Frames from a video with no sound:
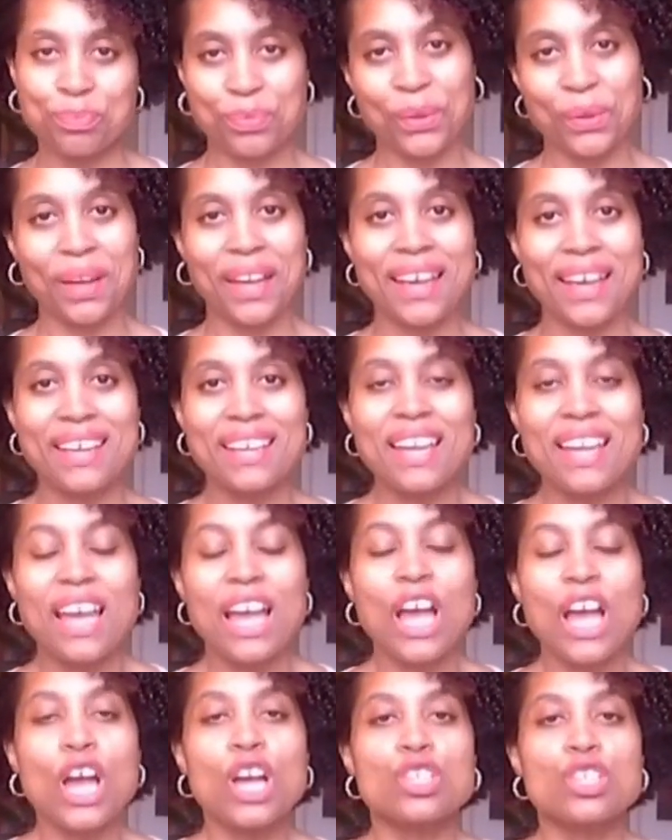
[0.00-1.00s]
Okay,
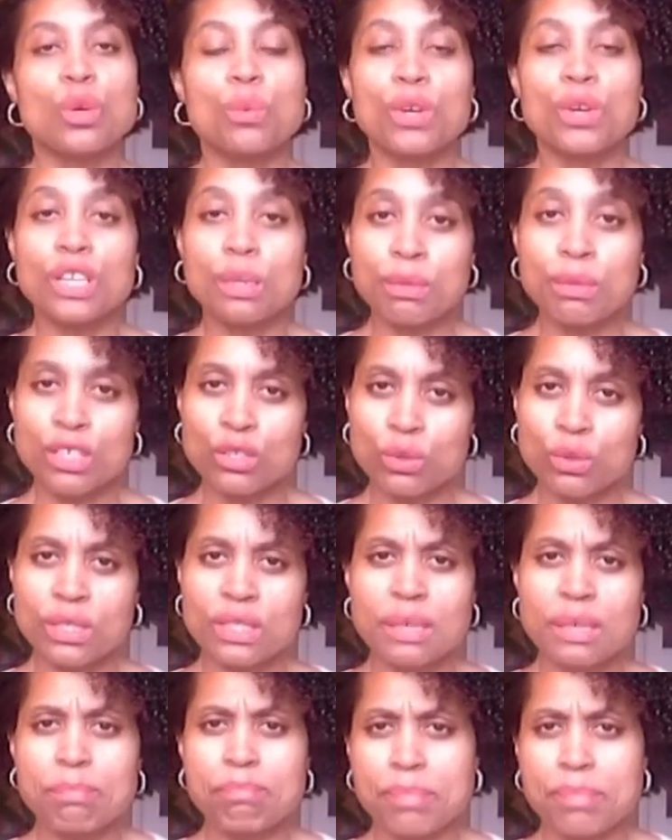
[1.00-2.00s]
so we're going to be doing
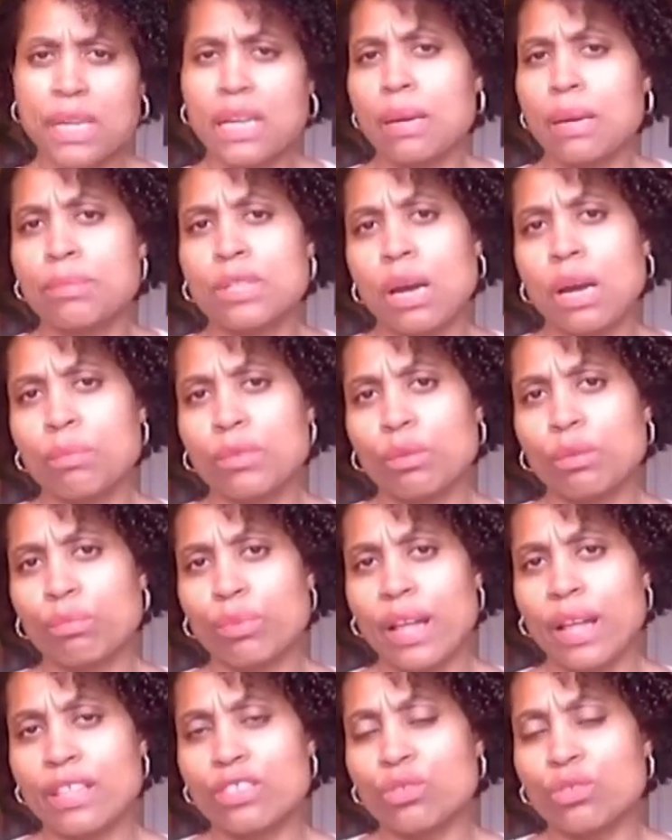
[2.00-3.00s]
some big abdominal
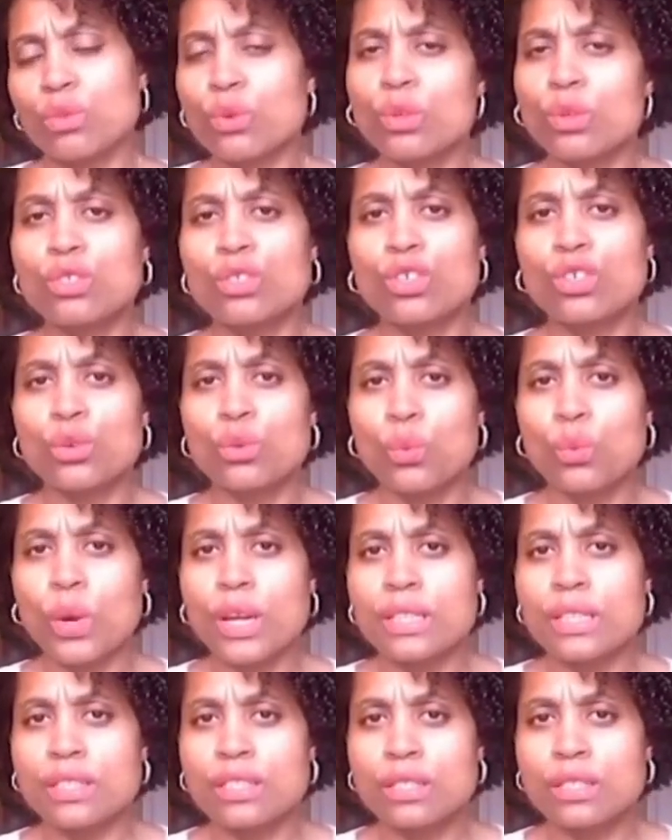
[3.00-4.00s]
breaths. So those are the
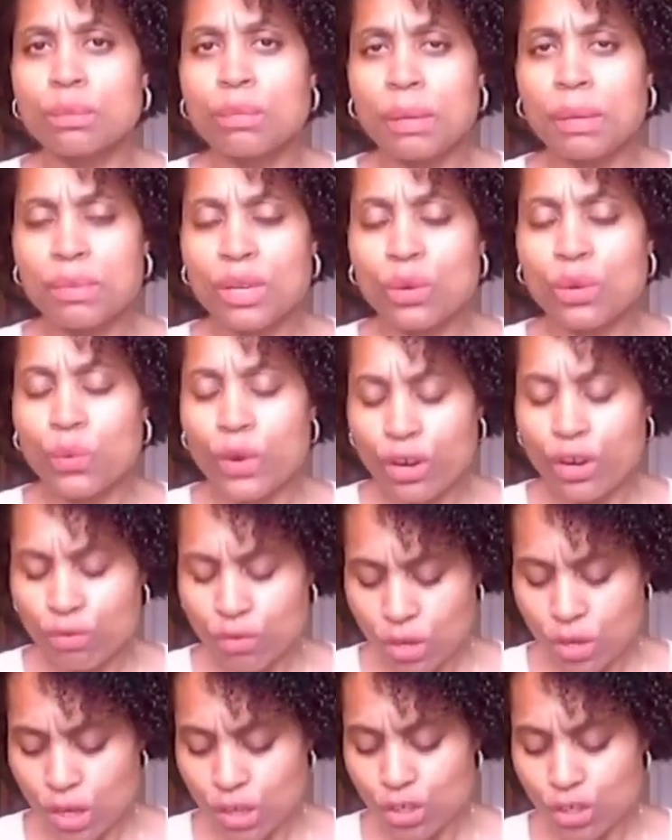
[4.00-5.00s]
ones you might be aware in
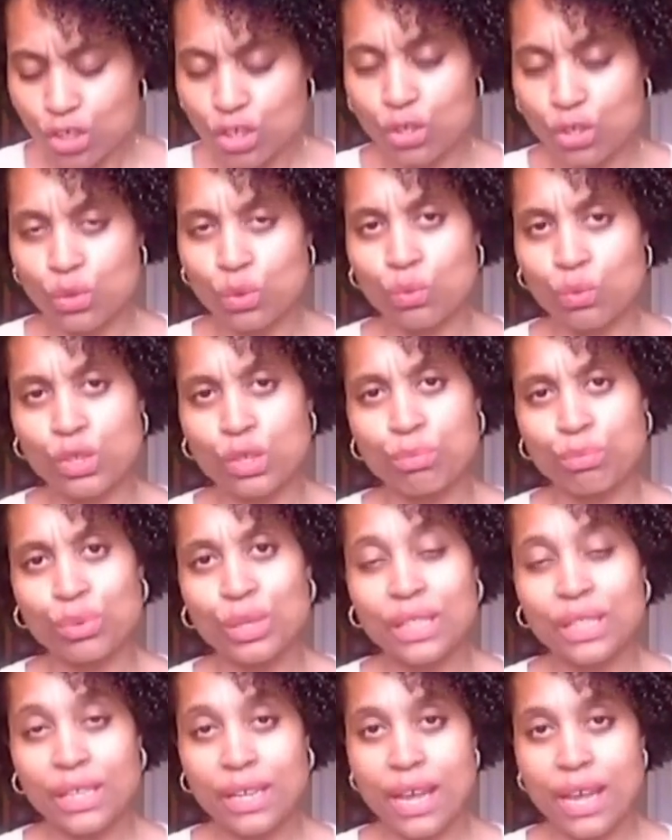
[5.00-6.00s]
regards to when you're
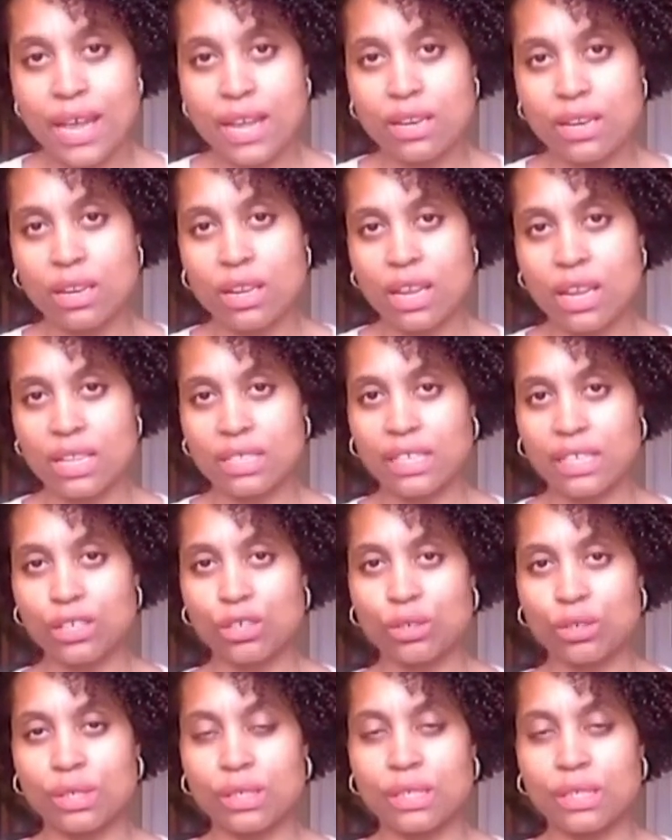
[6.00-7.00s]
breathing in, it's like
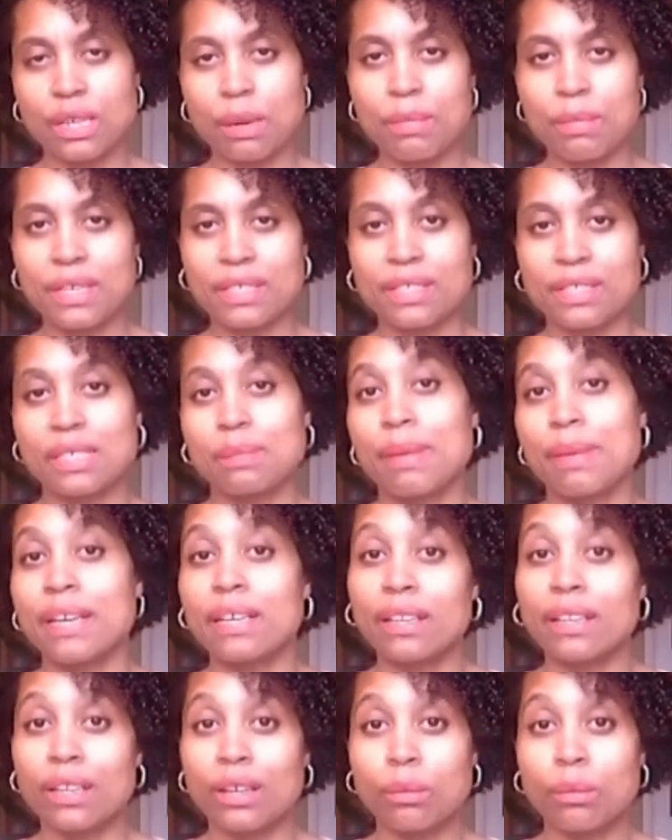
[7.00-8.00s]
your stomach's expanding
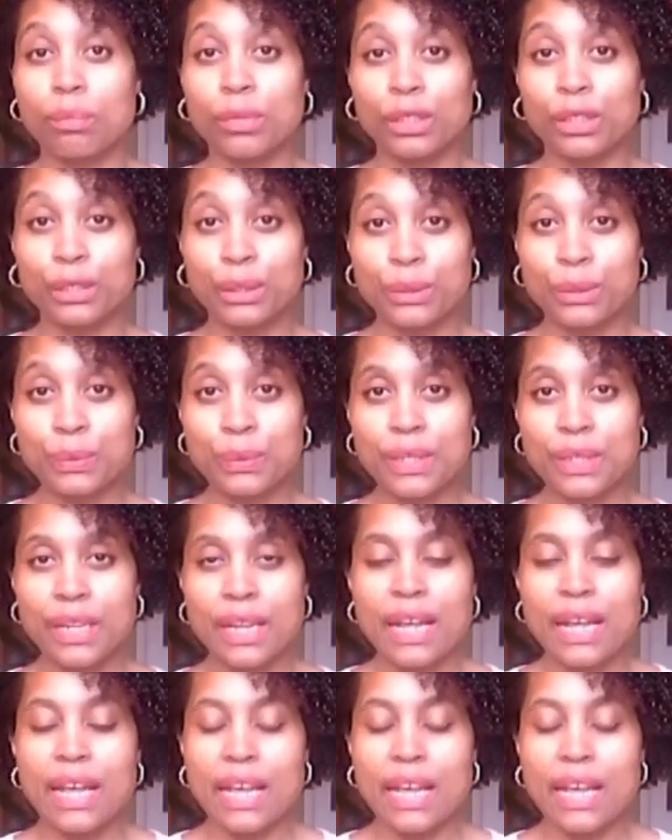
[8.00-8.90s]
like a balloon.